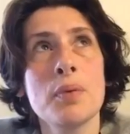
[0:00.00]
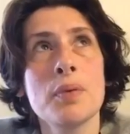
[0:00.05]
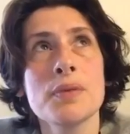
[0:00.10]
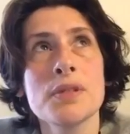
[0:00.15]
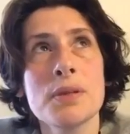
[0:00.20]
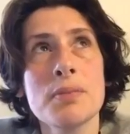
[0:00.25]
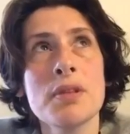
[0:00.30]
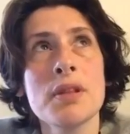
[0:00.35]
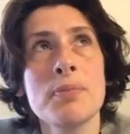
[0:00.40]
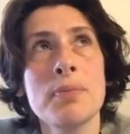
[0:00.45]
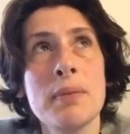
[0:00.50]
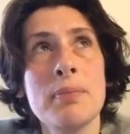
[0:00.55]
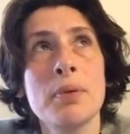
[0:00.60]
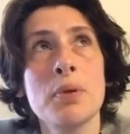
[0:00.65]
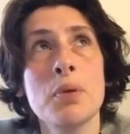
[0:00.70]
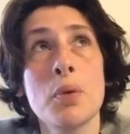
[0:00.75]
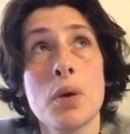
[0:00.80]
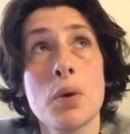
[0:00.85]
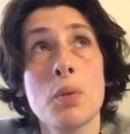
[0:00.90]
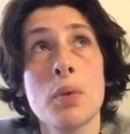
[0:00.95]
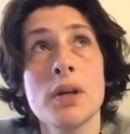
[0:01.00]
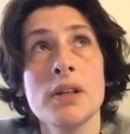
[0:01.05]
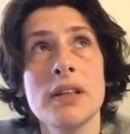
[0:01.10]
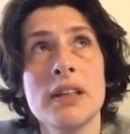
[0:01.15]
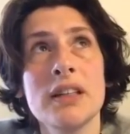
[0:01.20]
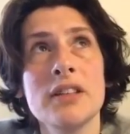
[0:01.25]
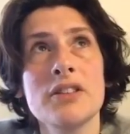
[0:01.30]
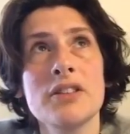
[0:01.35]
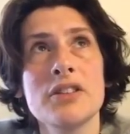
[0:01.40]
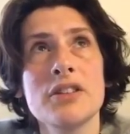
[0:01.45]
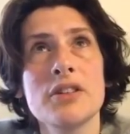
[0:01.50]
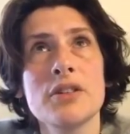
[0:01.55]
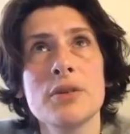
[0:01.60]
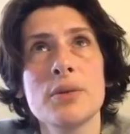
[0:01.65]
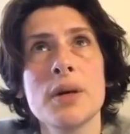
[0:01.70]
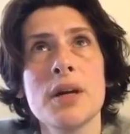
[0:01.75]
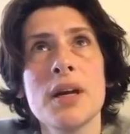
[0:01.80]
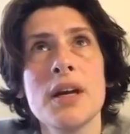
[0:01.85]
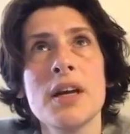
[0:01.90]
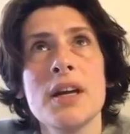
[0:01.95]
some of the people who are willing
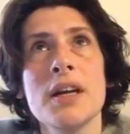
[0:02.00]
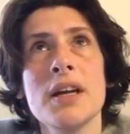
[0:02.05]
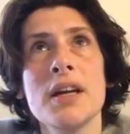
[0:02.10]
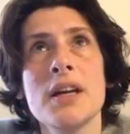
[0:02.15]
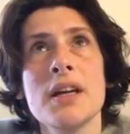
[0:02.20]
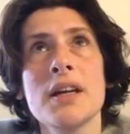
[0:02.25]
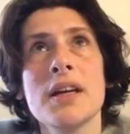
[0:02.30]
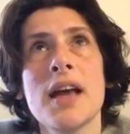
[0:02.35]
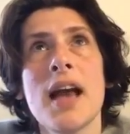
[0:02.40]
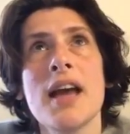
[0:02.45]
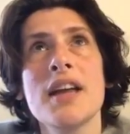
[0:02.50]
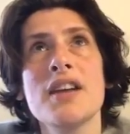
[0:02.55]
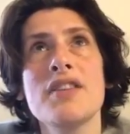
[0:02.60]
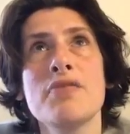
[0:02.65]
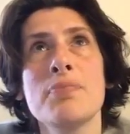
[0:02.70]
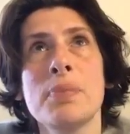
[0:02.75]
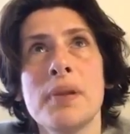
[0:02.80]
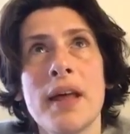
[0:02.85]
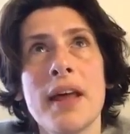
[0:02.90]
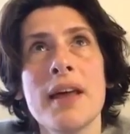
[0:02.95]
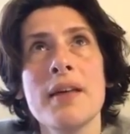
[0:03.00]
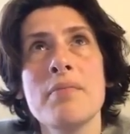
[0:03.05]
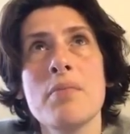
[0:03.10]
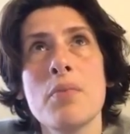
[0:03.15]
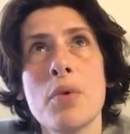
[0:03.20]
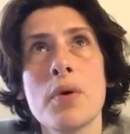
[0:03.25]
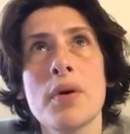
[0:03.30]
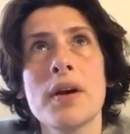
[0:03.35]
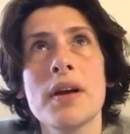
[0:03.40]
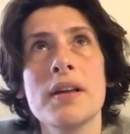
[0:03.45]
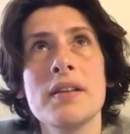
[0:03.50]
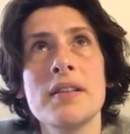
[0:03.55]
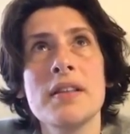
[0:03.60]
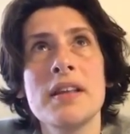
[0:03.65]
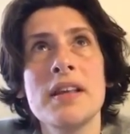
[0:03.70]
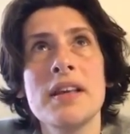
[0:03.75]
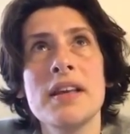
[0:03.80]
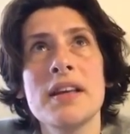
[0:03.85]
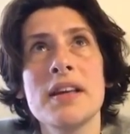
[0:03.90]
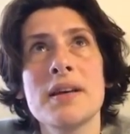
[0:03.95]
to kind of play more in
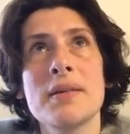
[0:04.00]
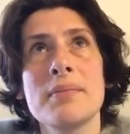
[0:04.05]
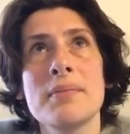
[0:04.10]
the